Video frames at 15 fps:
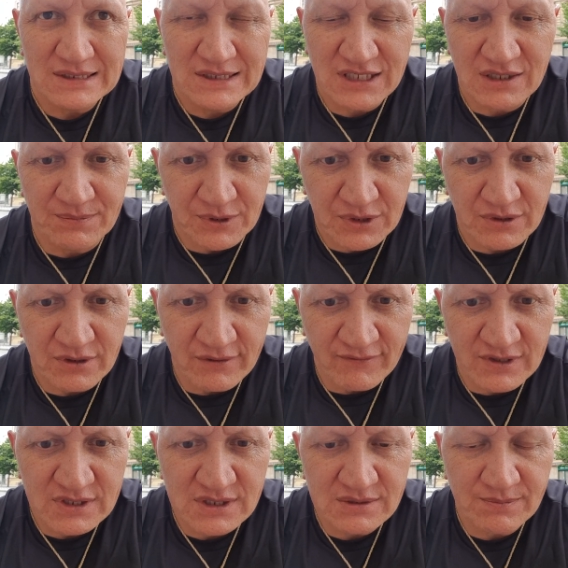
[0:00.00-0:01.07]
You get a bit
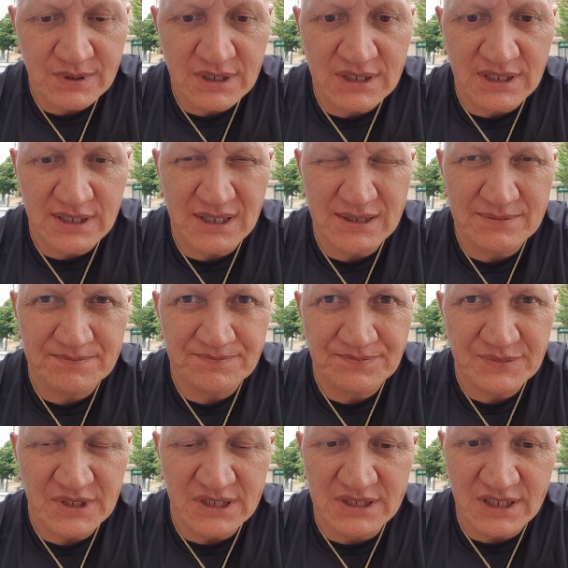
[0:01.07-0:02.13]
nervous, but um,
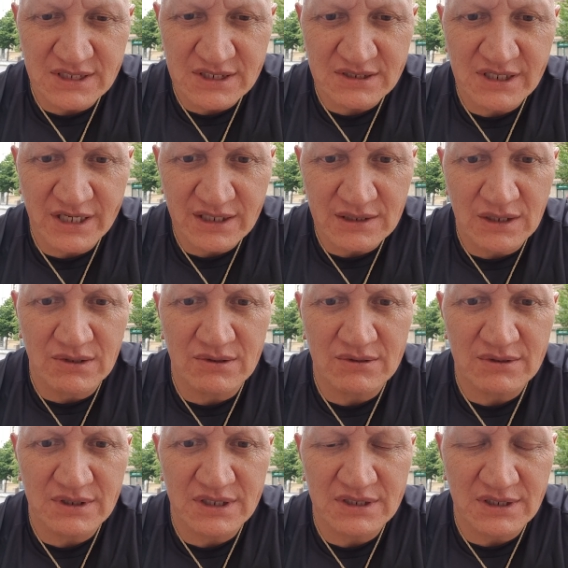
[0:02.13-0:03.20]
it doesn't take
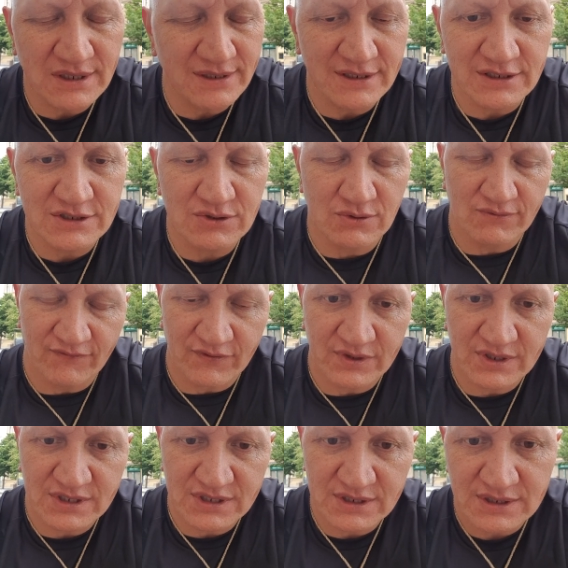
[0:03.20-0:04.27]
long and, and it's all
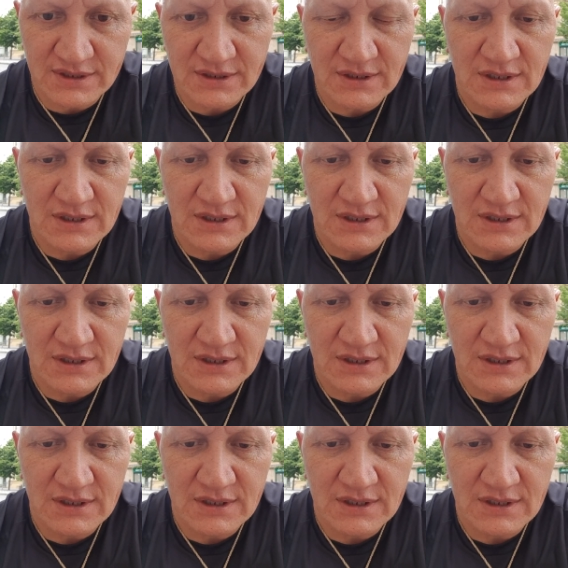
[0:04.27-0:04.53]
finished.